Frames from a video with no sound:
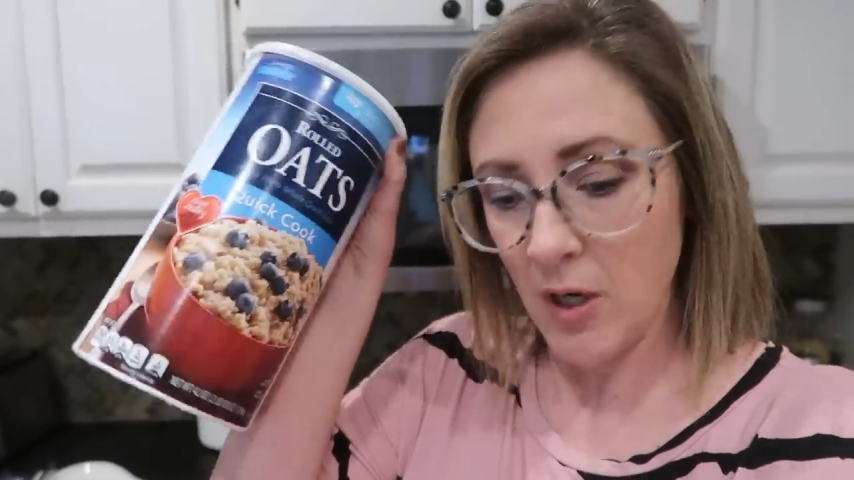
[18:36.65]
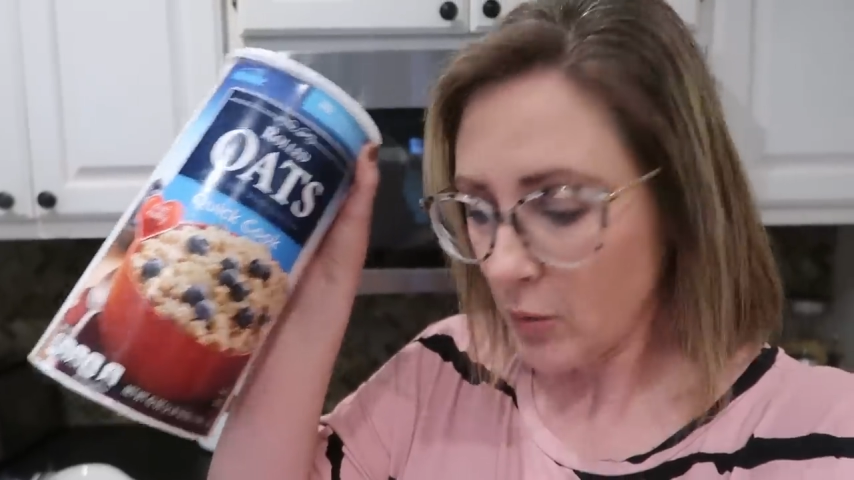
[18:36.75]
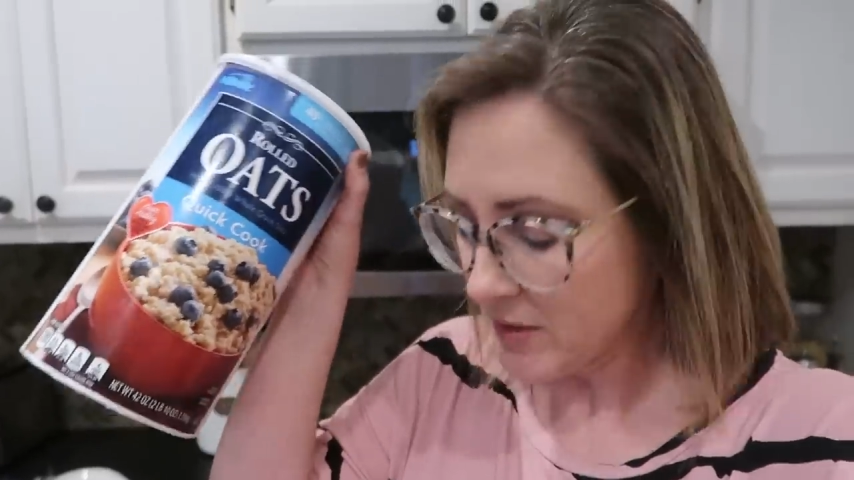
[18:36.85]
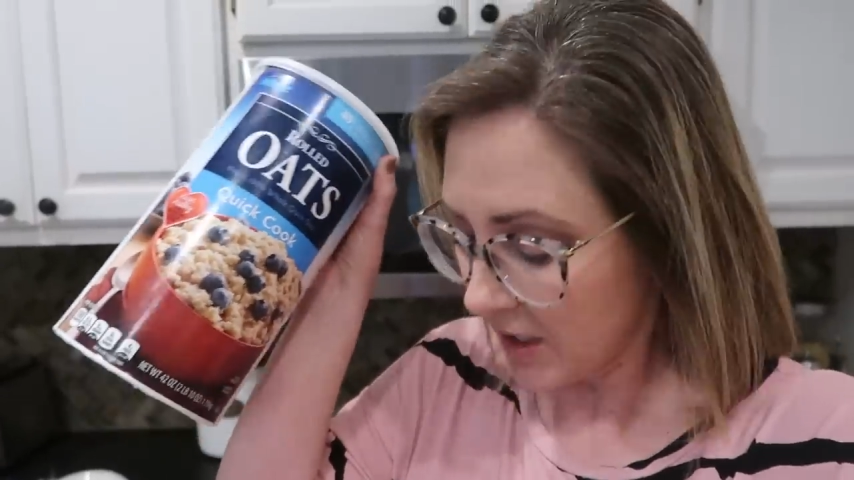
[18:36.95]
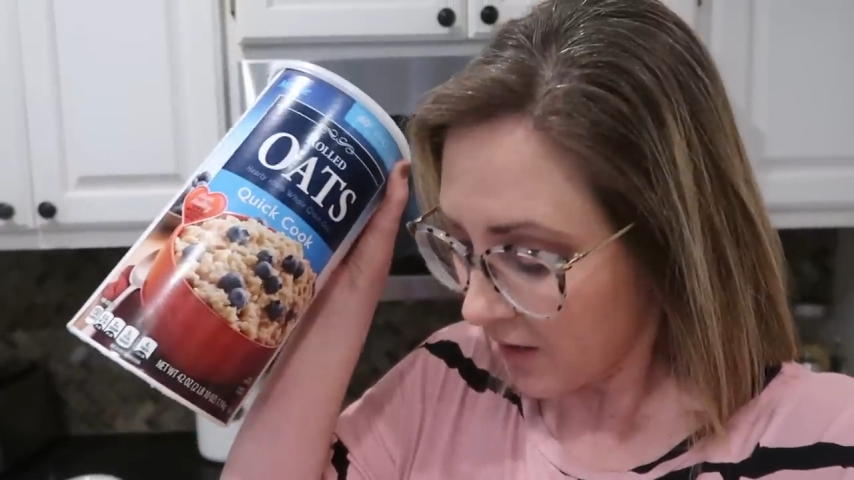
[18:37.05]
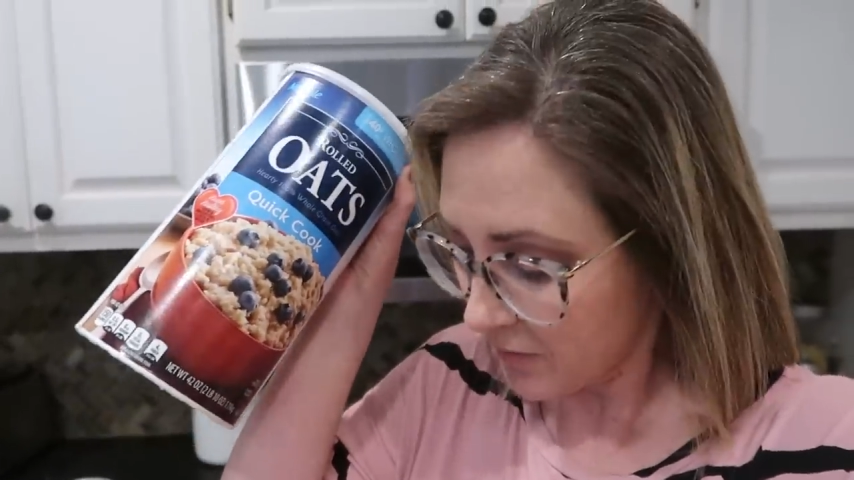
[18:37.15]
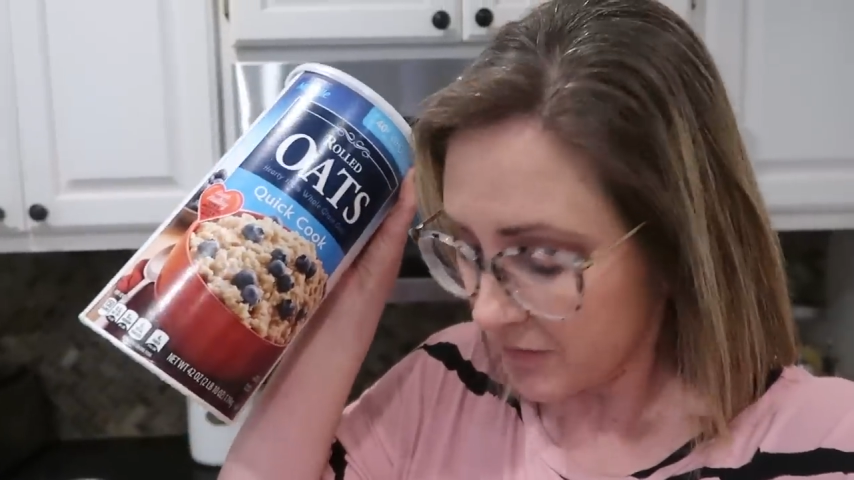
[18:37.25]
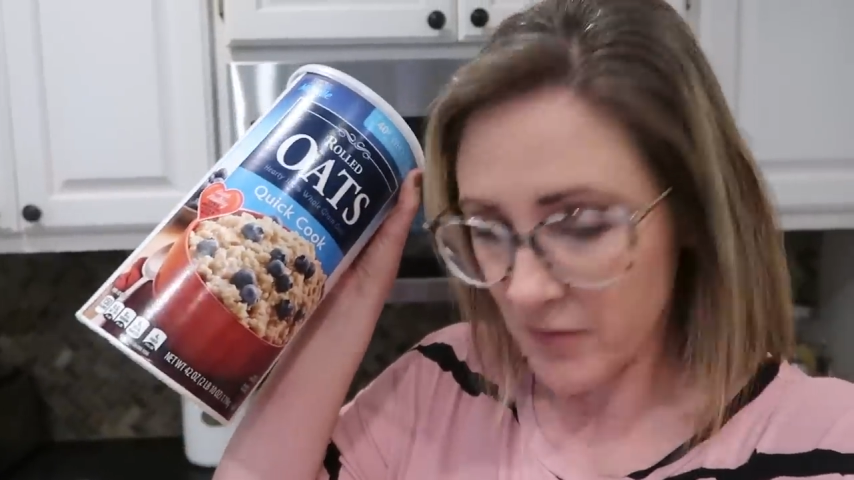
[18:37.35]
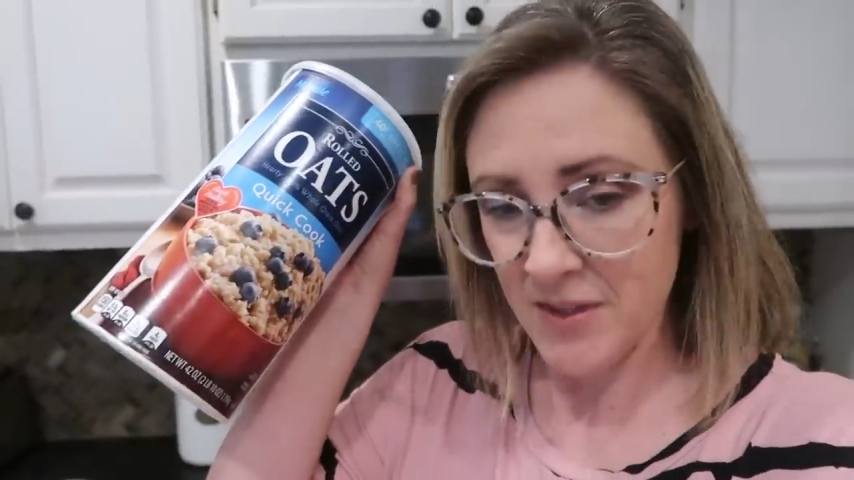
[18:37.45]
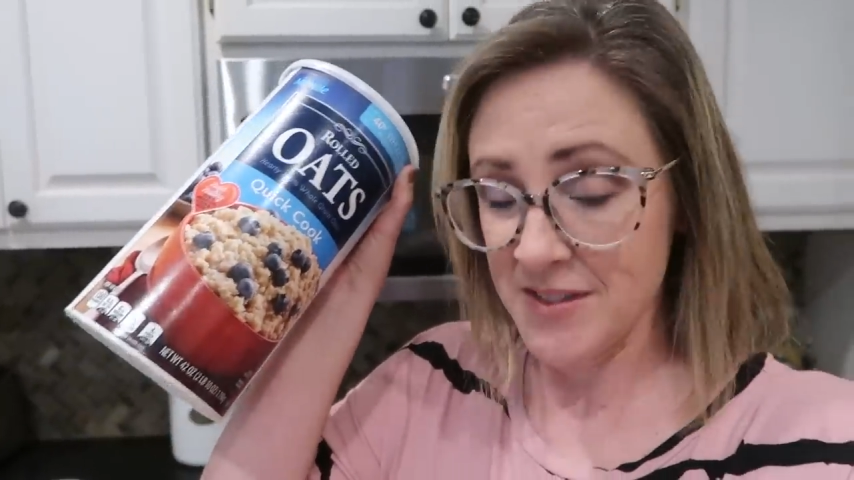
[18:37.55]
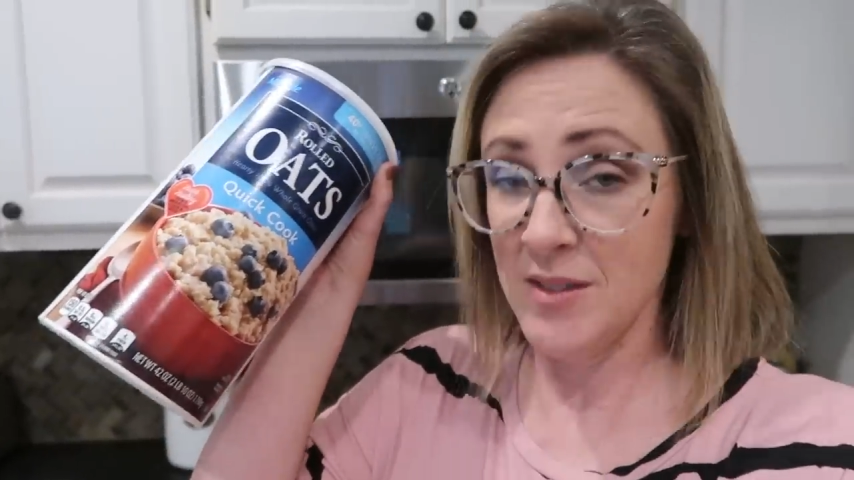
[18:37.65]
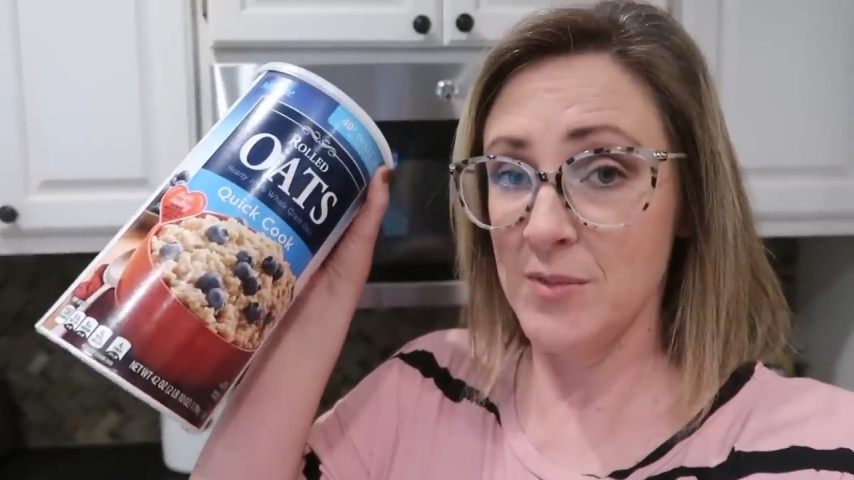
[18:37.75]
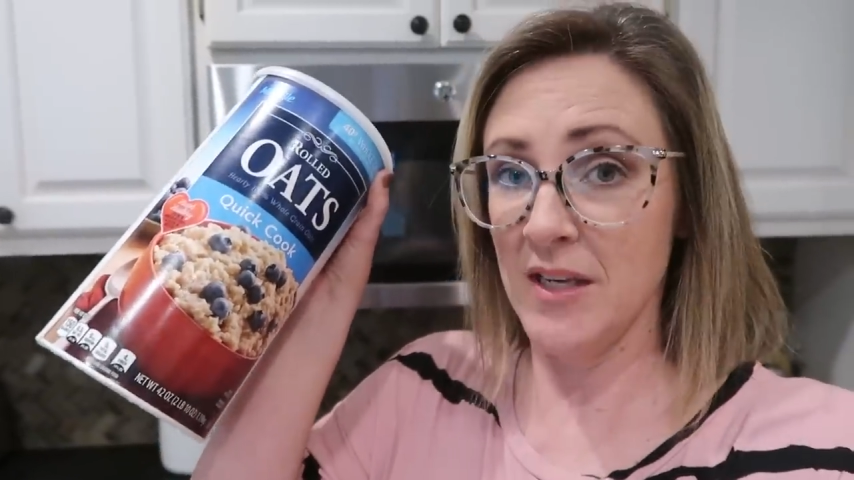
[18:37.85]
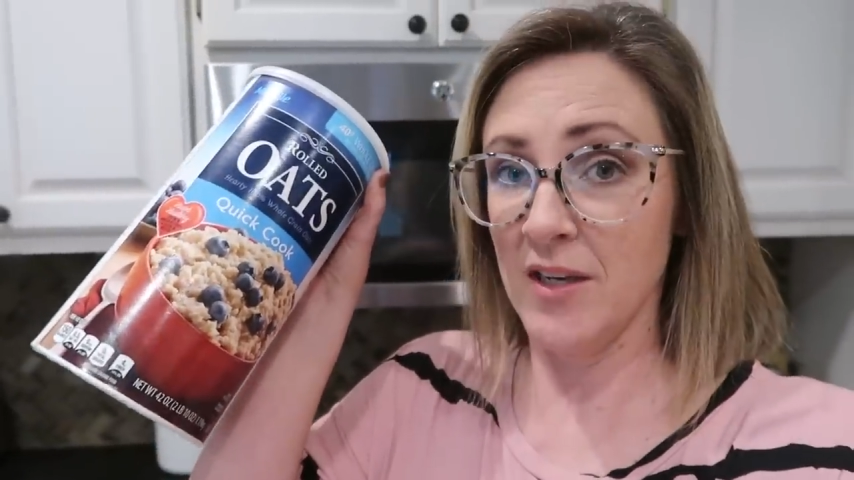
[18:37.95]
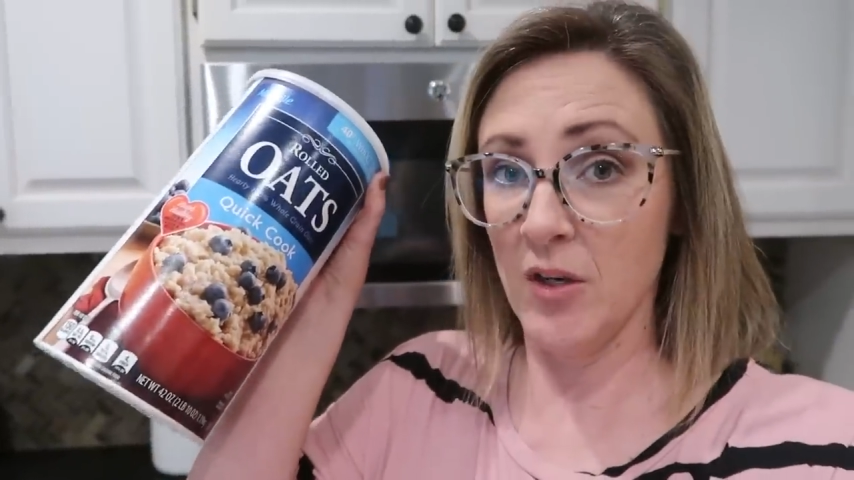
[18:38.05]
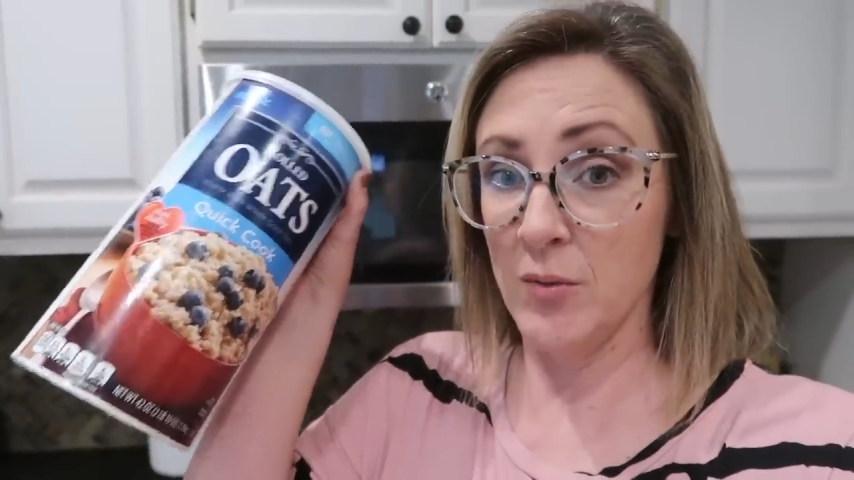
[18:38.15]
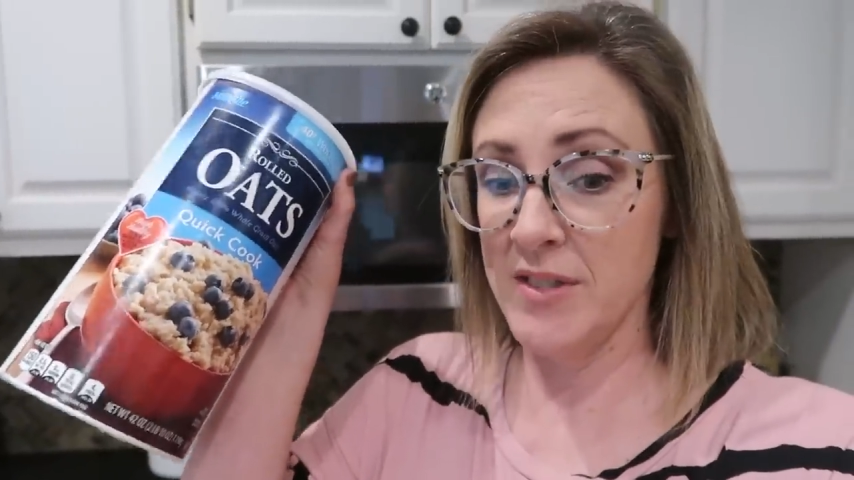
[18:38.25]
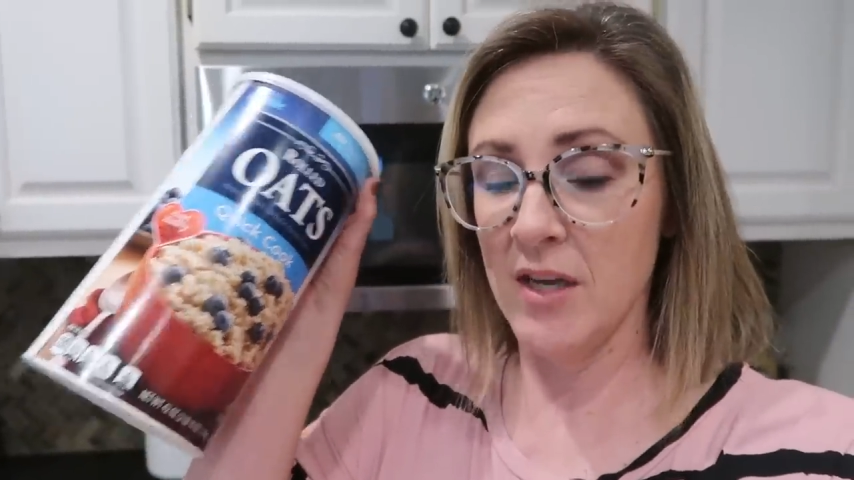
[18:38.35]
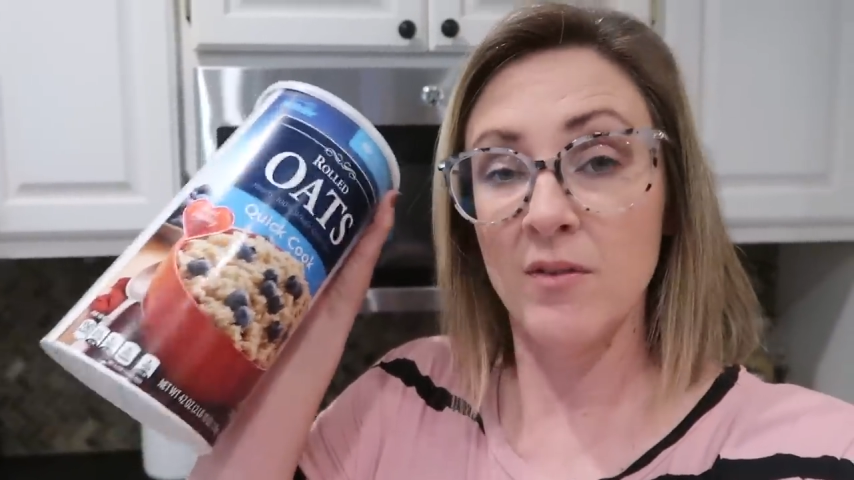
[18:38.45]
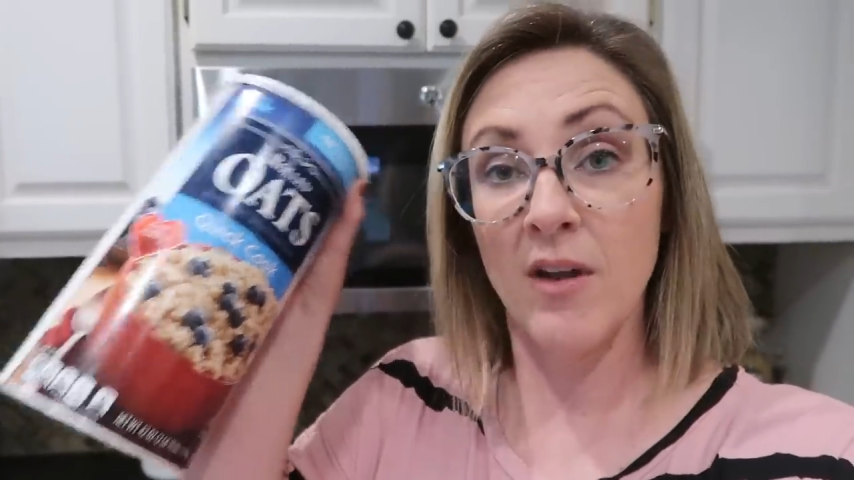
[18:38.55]
I always have, it seems like I
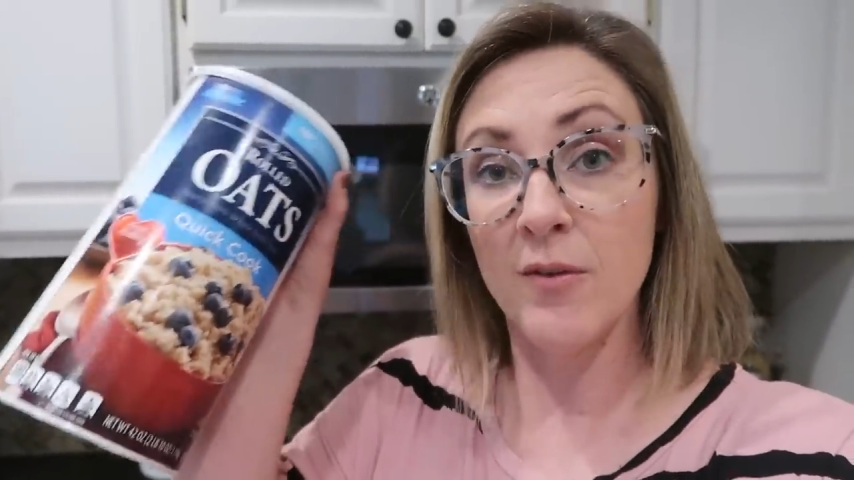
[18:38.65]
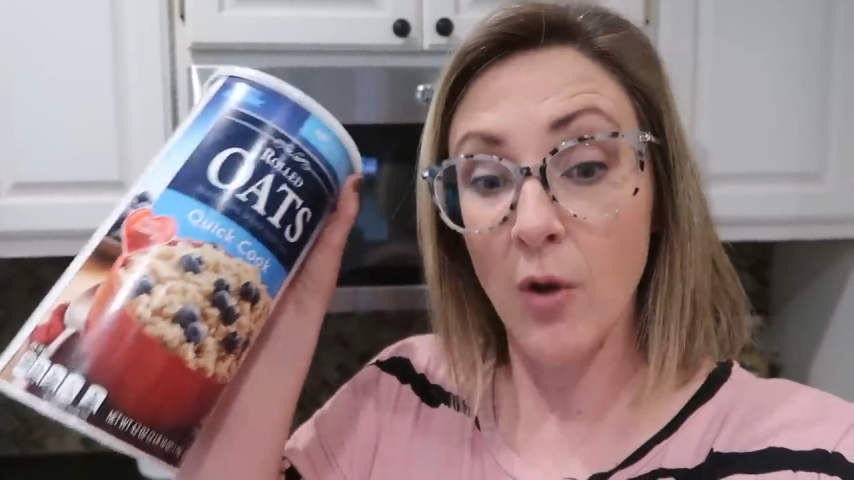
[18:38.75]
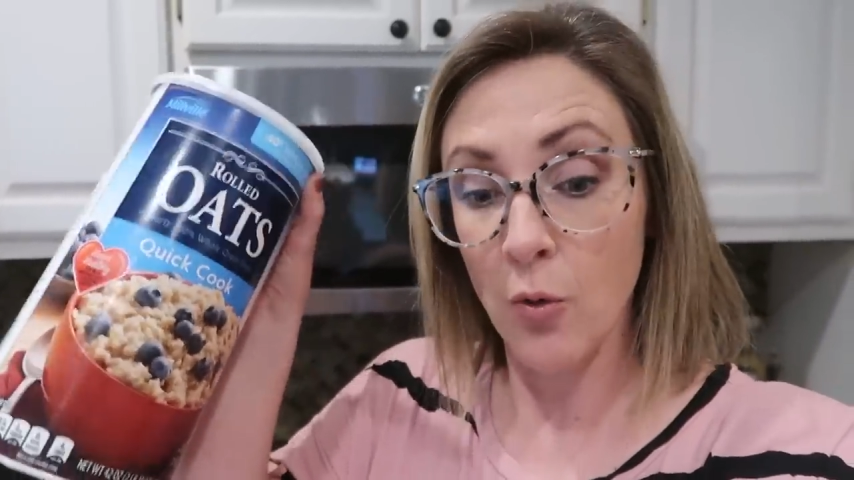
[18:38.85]
always have a lot of